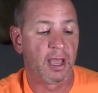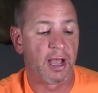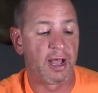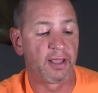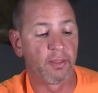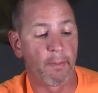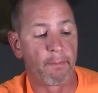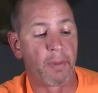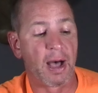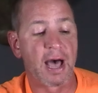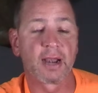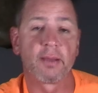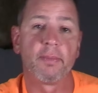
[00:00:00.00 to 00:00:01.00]
on the
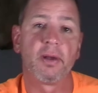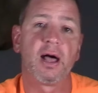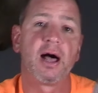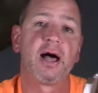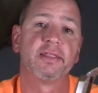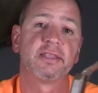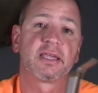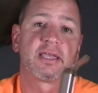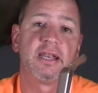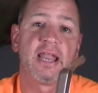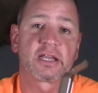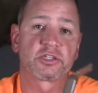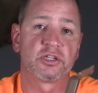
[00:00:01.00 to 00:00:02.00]
bottom on the
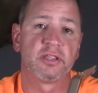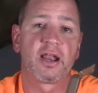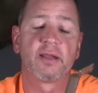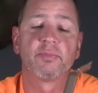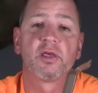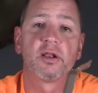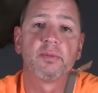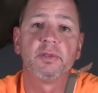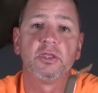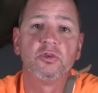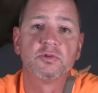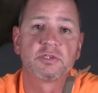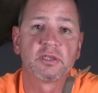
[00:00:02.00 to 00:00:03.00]
connection that I'm going to be
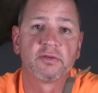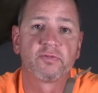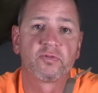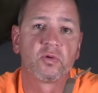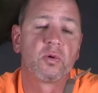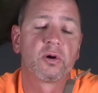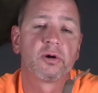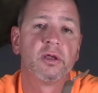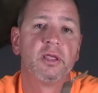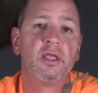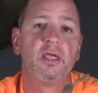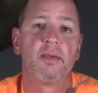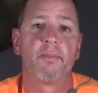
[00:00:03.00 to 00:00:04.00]
using for
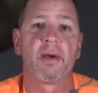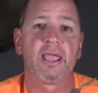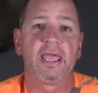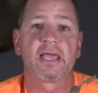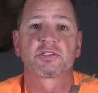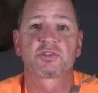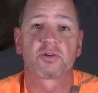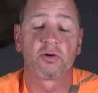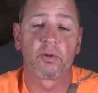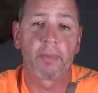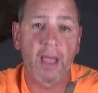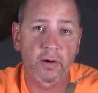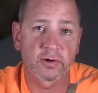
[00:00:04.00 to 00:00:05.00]
my
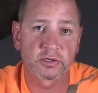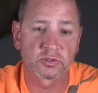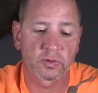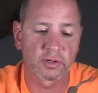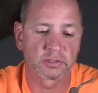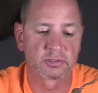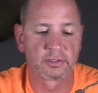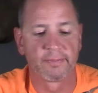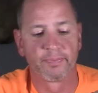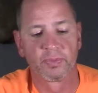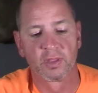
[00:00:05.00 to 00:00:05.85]
external power source.